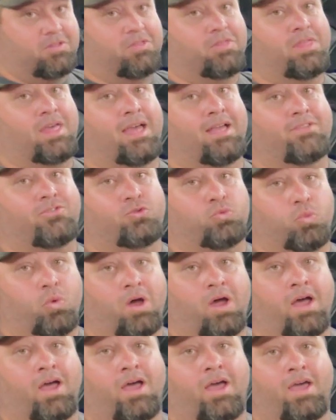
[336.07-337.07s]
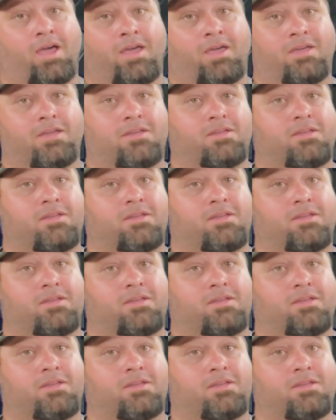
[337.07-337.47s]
that's why